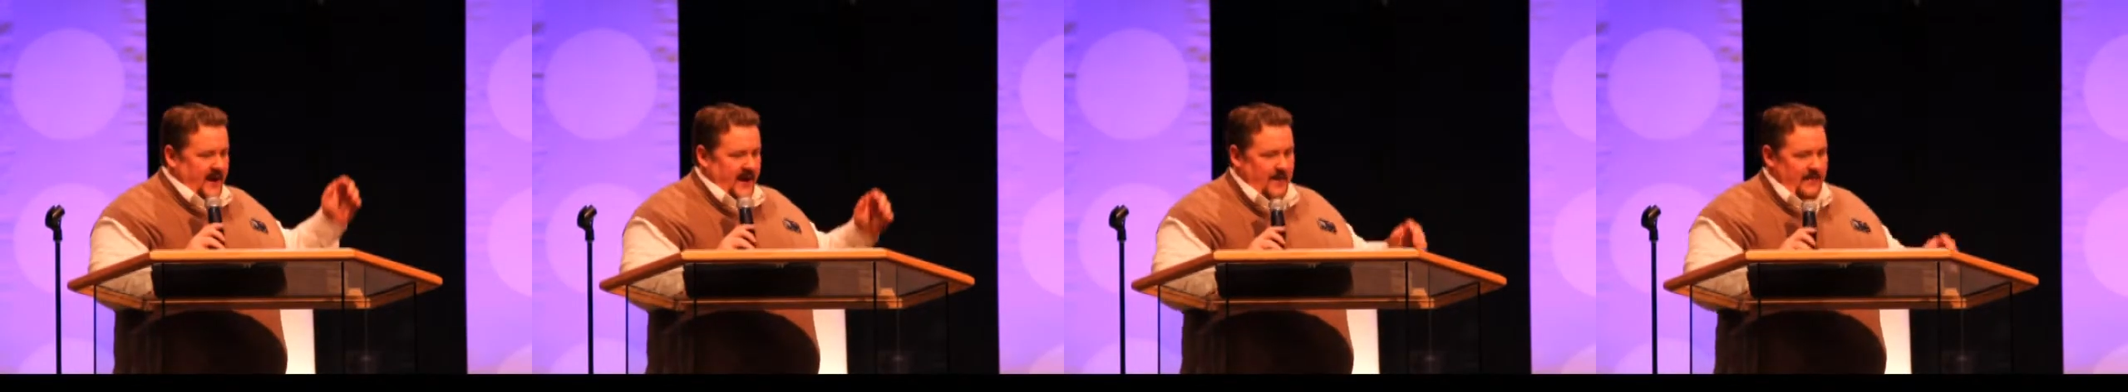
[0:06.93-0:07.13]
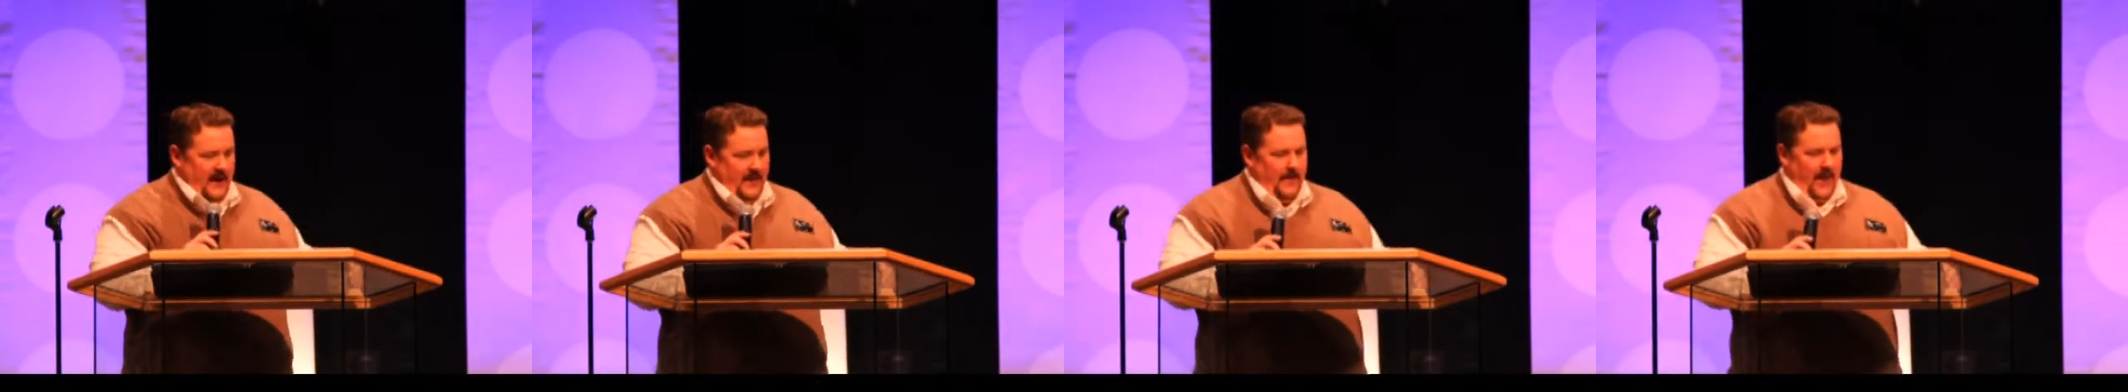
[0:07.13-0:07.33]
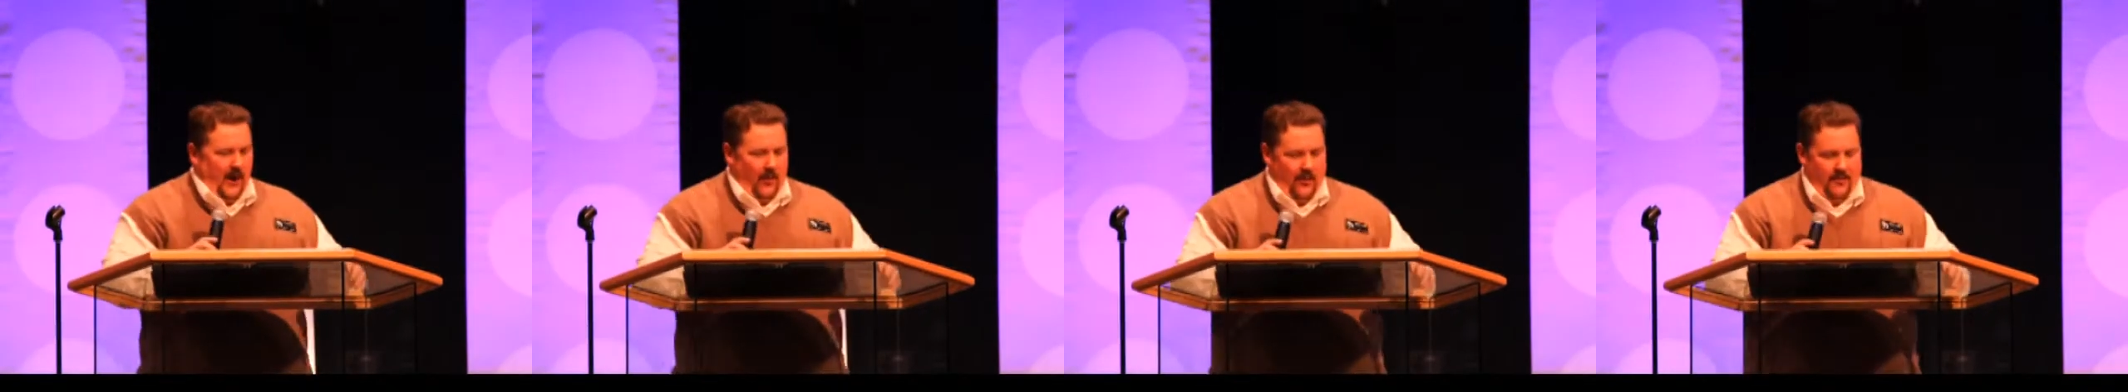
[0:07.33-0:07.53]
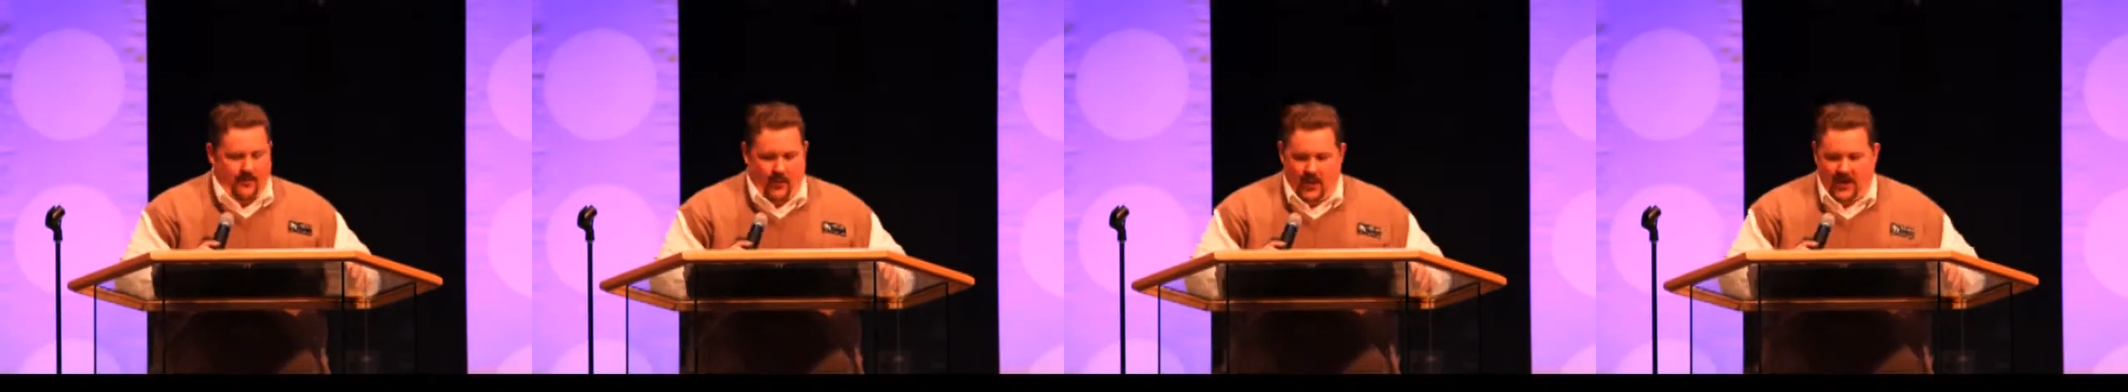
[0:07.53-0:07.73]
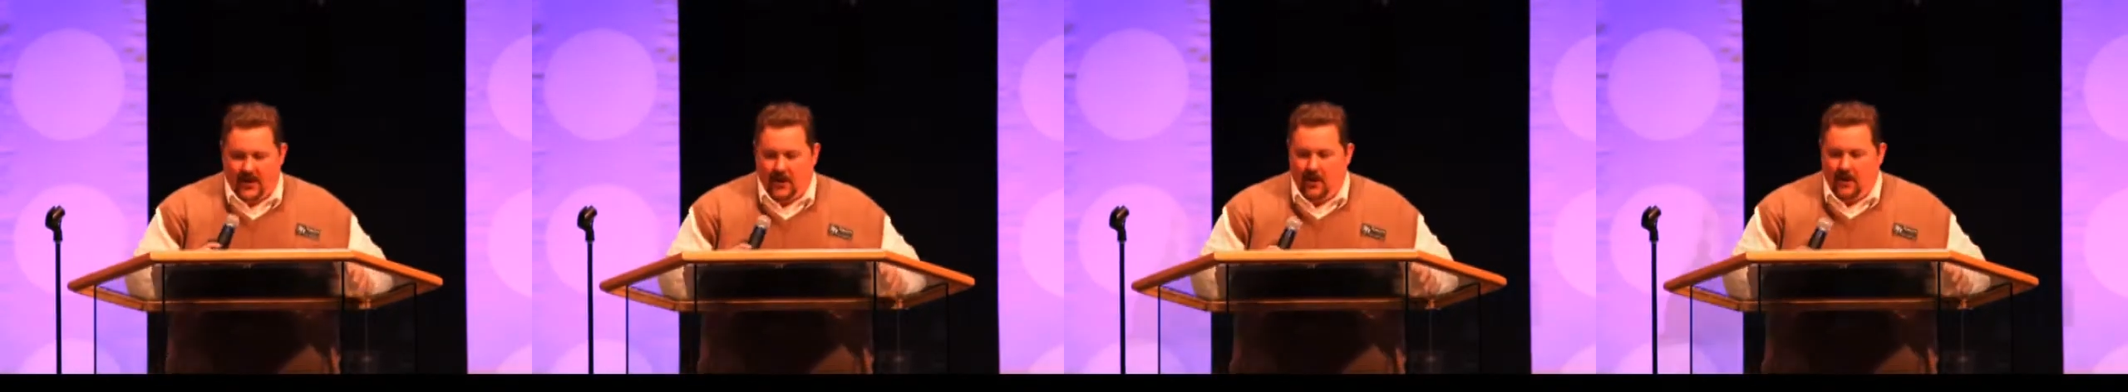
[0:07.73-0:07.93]
I got my
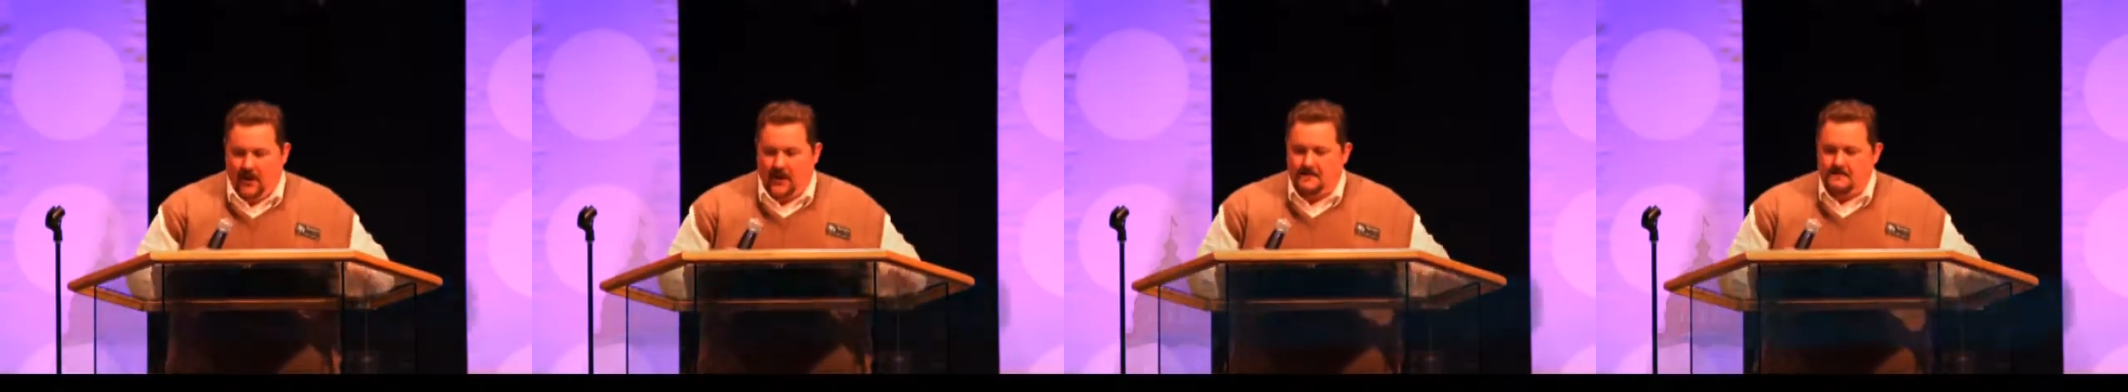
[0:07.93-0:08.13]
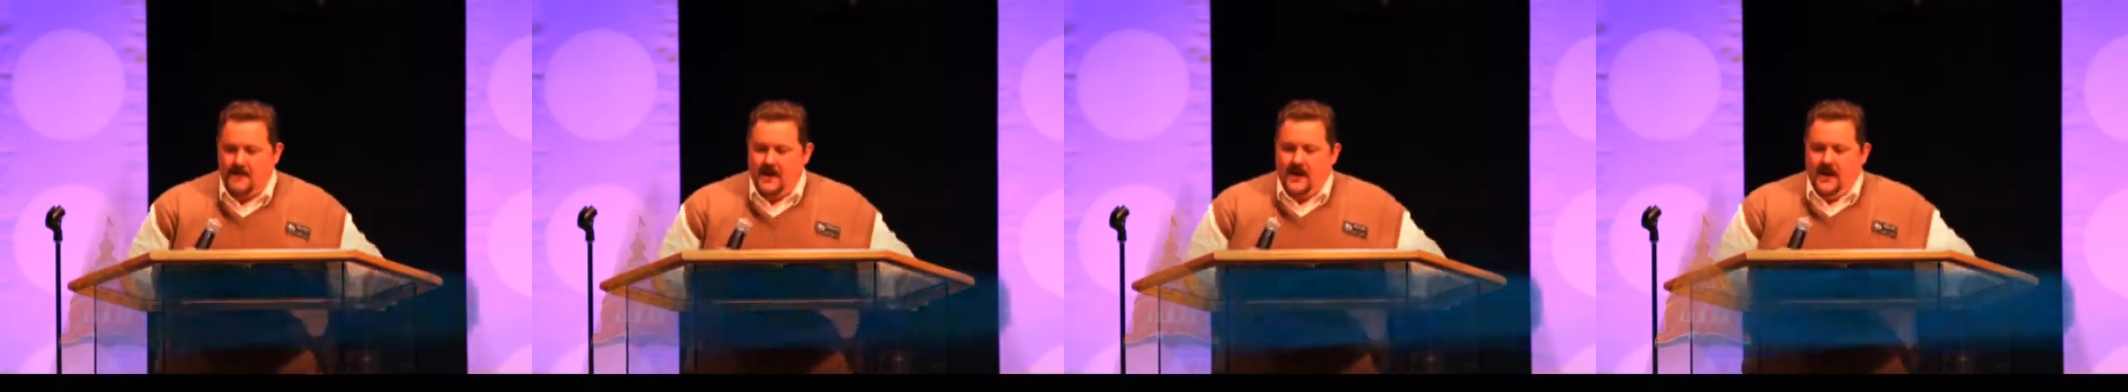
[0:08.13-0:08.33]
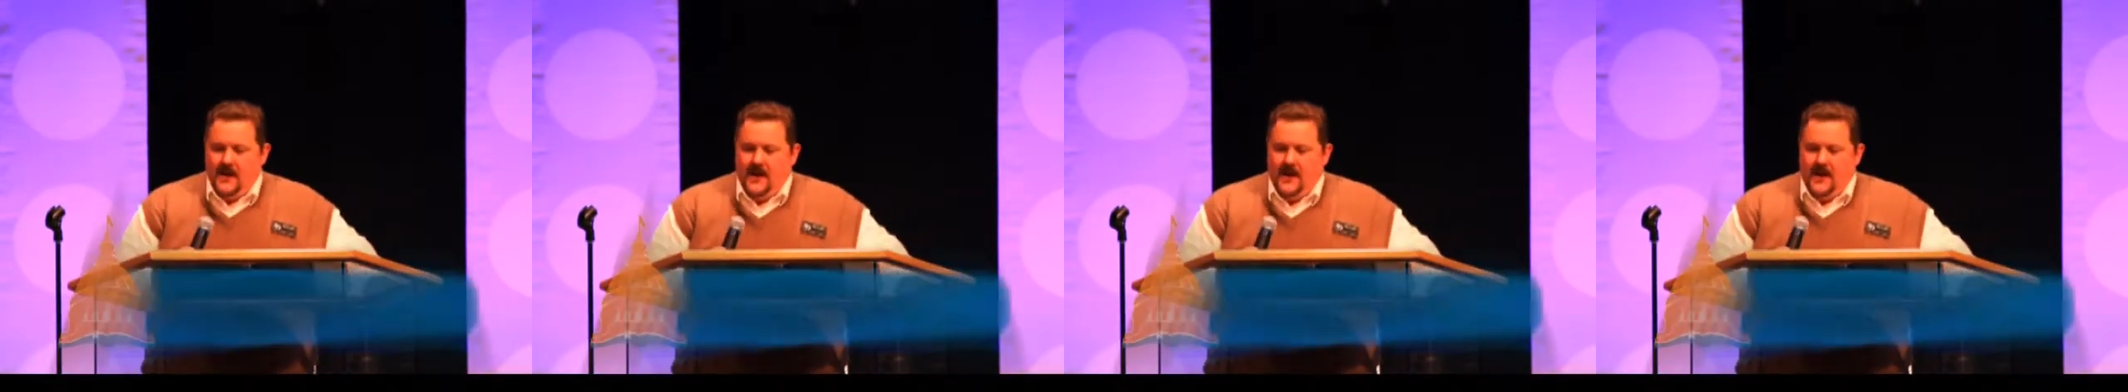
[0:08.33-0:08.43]
PowerPoint going.